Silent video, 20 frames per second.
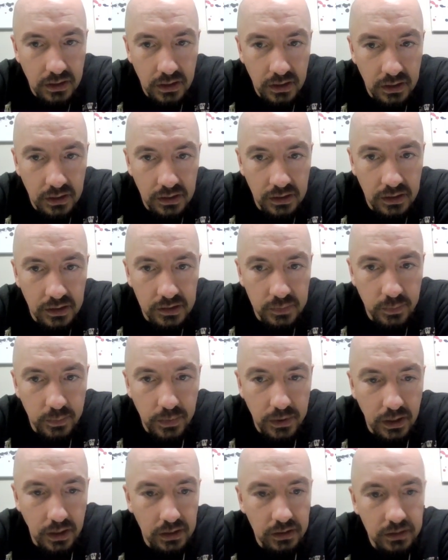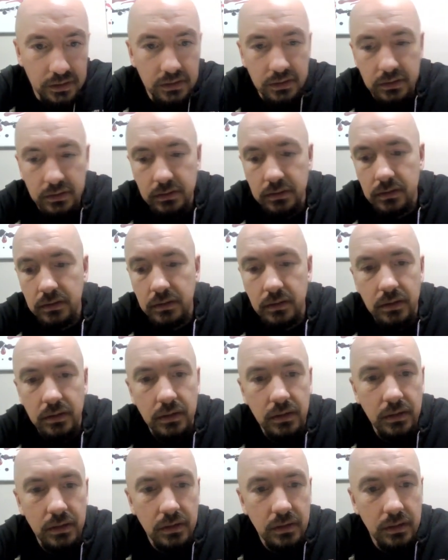in this box.
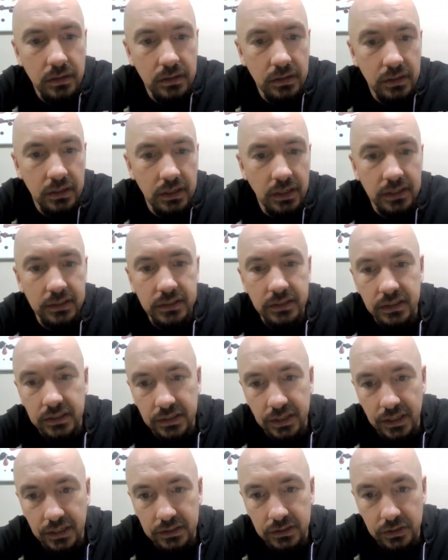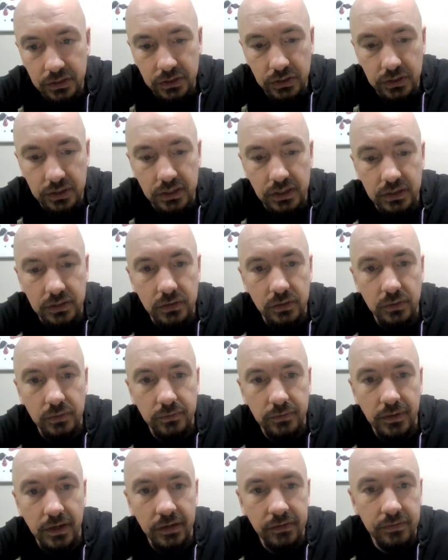In the 19 cage, I should say. So
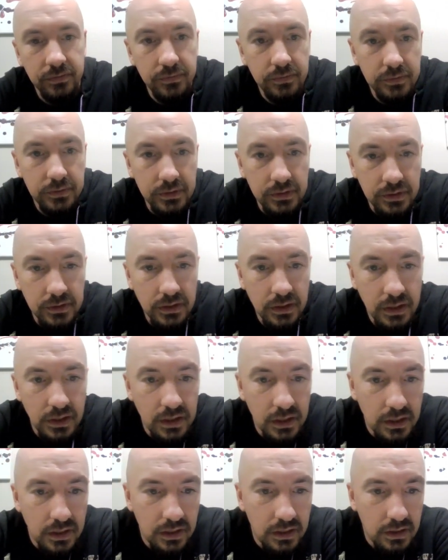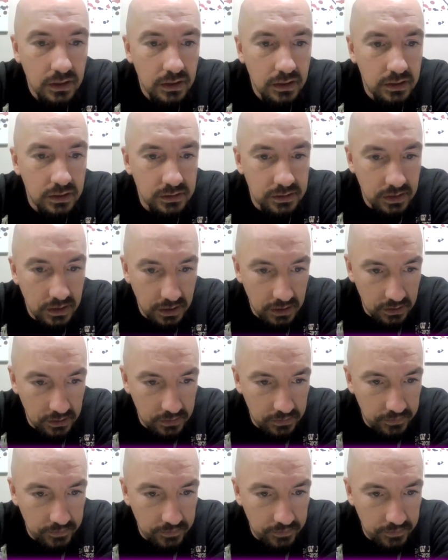5 is there.